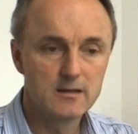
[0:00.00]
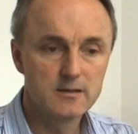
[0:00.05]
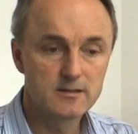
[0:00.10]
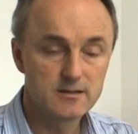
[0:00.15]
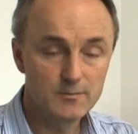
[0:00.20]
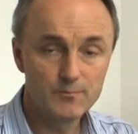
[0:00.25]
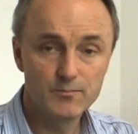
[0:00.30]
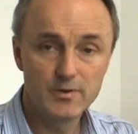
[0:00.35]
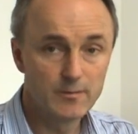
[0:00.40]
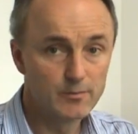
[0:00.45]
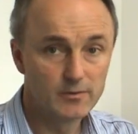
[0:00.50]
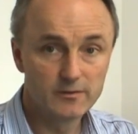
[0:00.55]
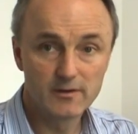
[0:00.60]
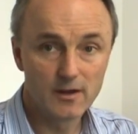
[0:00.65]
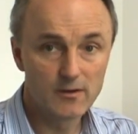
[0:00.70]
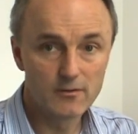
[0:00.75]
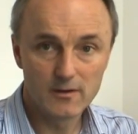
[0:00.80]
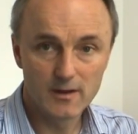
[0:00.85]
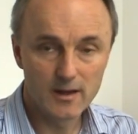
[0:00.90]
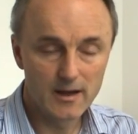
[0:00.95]
Some people
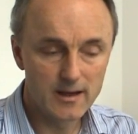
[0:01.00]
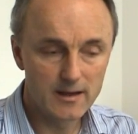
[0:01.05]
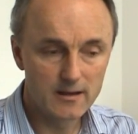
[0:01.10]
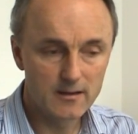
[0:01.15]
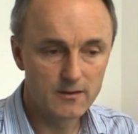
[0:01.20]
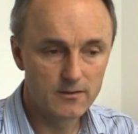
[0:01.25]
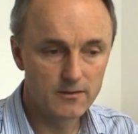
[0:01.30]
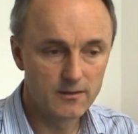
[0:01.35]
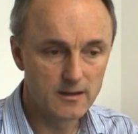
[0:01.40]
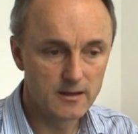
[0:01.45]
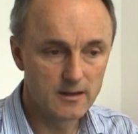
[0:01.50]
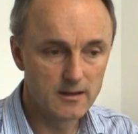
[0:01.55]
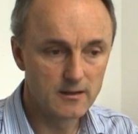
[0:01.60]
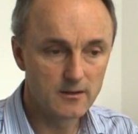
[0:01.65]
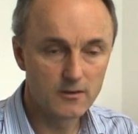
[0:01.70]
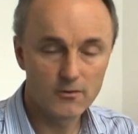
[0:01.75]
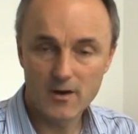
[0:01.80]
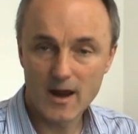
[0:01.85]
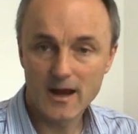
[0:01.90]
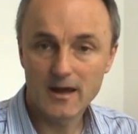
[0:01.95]
don't like the
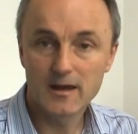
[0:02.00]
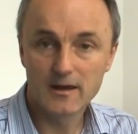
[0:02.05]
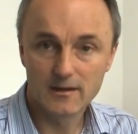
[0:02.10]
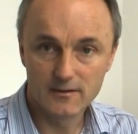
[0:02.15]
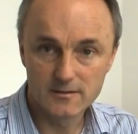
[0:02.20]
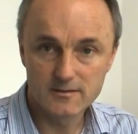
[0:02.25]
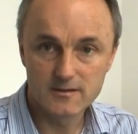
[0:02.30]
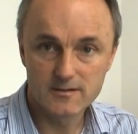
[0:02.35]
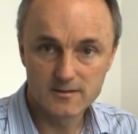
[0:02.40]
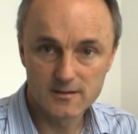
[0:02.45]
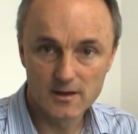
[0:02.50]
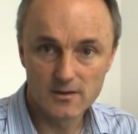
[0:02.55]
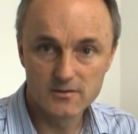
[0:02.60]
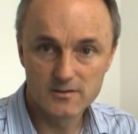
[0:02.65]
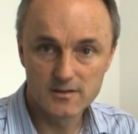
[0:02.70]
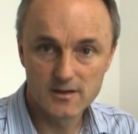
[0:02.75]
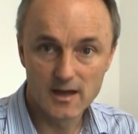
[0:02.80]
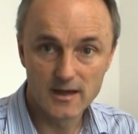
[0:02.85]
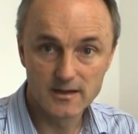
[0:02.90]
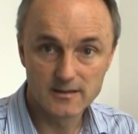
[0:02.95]
cracking that's
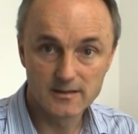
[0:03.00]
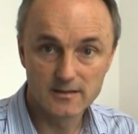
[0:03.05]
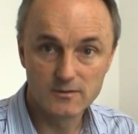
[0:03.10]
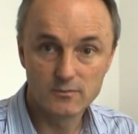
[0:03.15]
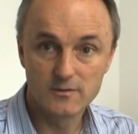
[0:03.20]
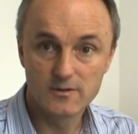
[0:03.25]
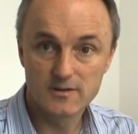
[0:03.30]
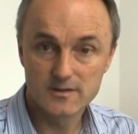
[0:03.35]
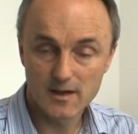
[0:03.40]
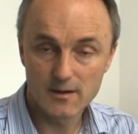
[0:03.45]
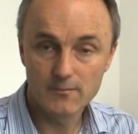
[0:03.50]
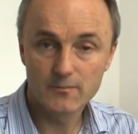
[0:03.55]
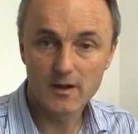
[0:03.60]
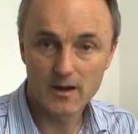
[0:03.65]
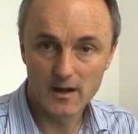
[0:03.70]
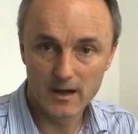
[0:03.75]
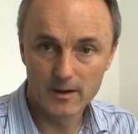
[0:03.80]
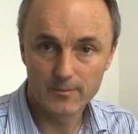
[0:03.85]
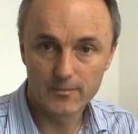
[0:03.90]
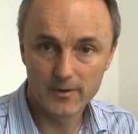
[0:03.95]
associated with some
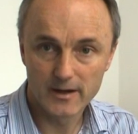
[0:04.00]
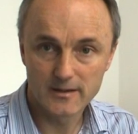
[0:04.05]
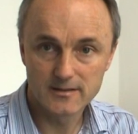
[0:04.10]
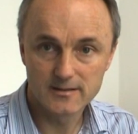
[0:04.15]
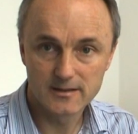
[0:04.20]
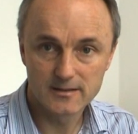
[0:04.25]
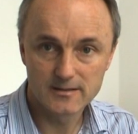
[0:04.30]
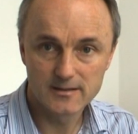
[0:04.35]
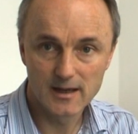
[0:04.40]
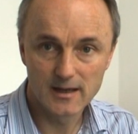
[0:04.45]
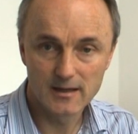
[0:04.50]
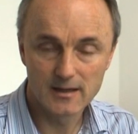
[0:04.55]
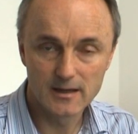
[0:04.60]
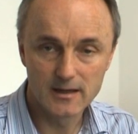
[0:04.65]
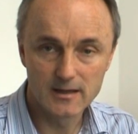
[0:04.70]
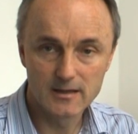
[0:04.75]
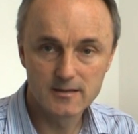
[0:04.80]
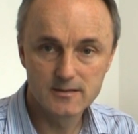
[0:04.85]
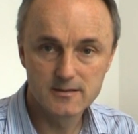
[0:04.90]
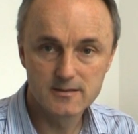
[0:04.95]
chiropractic
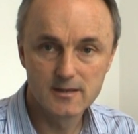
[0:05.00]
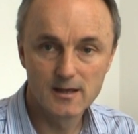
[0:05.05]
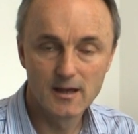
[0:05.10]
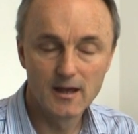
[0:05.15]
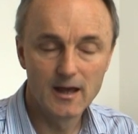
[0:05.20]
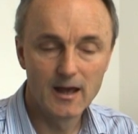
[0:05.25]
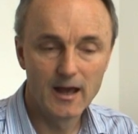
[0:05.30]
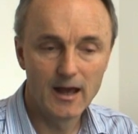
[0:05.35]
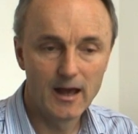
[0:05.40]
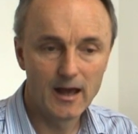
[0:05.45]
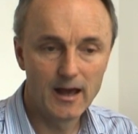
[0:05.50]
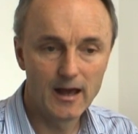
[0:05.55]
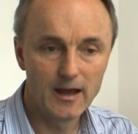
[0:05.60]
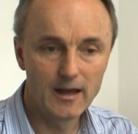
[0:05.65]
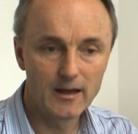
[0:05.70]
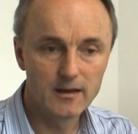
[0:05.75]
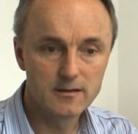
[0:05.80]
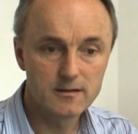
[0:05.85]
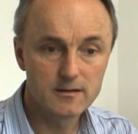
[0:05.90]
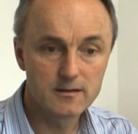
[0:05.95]
techniques,
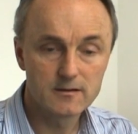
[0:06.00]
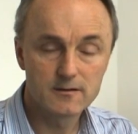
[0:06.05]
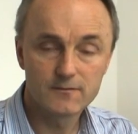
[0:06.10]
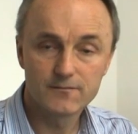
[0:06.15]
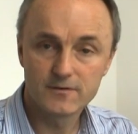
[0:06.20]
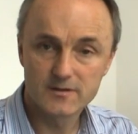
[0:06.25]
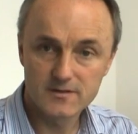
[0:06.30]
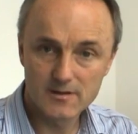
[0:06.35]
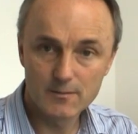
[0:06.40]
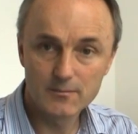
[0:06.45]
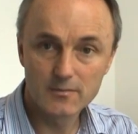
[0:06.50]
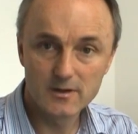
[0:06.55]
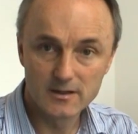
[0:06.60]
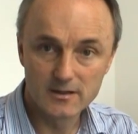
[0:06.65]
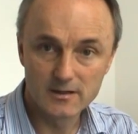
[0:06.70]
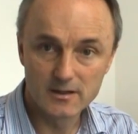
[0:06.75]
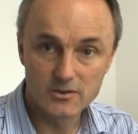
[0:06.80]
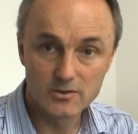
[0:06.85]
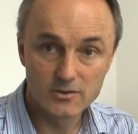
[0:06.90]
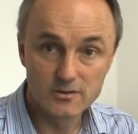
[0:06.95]
and for some
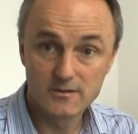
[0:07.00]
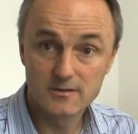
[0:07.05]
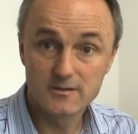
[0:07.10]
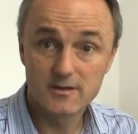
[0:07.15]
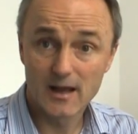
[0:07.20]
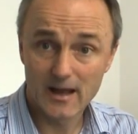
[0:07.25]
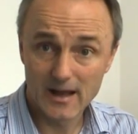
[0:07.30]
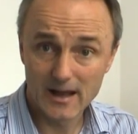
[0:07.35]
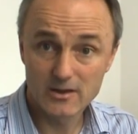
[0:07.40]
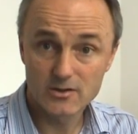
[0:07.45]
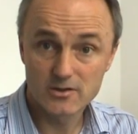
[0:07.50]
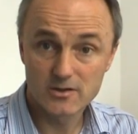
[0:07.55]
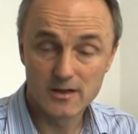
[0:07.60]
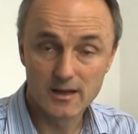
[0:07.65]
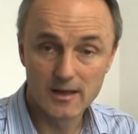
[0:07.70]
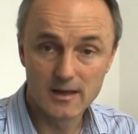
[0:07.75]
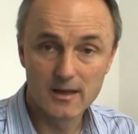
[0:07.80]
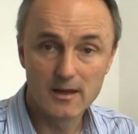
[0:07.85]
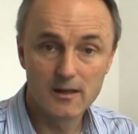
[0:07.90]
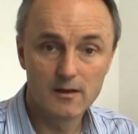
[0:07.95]
conditions,
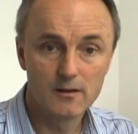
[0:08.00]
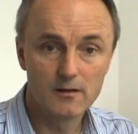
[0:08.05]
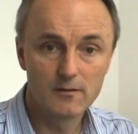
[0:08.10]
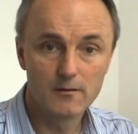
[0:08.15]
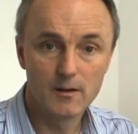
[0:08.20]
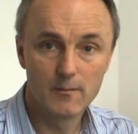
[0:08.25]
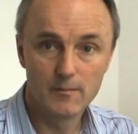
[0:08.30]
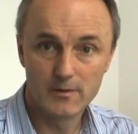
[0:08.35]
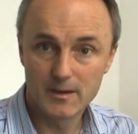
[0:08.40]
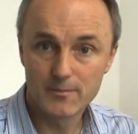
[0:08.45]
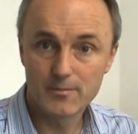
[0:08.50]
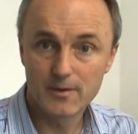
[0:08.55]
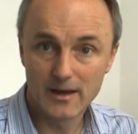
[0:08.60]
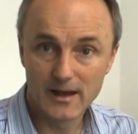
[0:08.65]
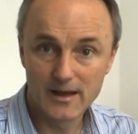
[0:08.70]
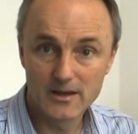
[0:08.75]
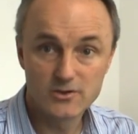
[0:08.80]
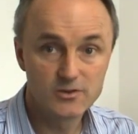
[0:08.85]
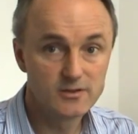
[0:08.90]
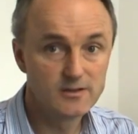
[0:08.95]
actually, a
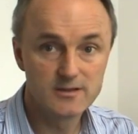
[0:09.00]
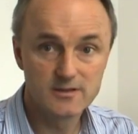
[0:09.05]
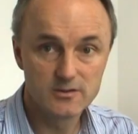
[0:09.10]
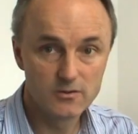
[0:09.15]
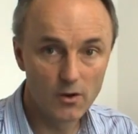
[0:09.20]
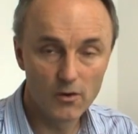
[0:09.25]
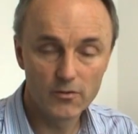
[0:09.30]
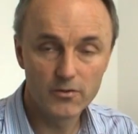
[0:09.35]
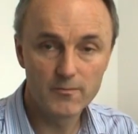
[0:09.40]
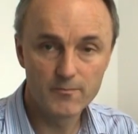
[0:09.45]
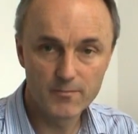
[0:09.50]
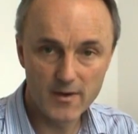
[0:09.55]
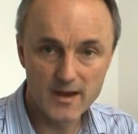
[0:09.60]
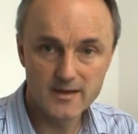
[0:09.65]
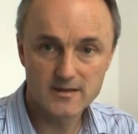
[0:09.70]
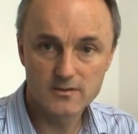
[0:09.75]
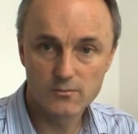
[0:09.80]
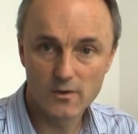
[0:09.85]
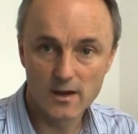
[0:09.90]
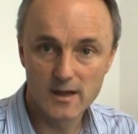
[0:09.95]
manipulation is not the
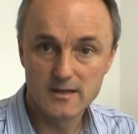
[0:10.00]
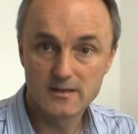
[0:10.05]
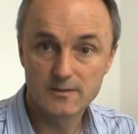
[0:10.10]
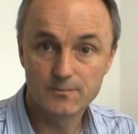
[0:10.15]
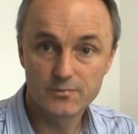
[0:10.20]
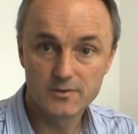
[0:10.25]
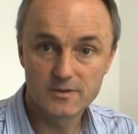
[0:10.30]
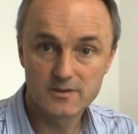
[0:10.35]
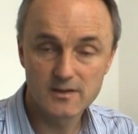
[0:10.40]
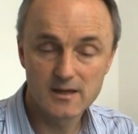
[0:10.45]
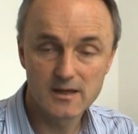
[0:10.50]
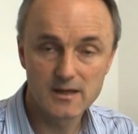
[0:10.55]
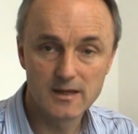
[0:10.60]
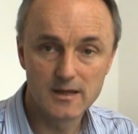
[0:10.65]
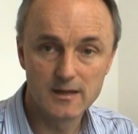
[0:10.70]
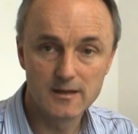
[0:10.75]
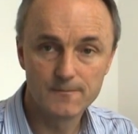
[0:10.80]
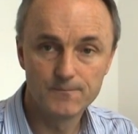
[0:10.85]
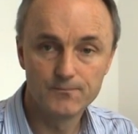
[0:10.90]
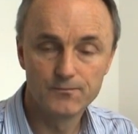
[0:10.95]
best way to
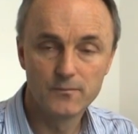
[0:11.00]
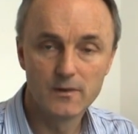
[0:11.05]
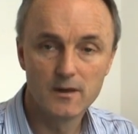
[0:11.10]
proceed.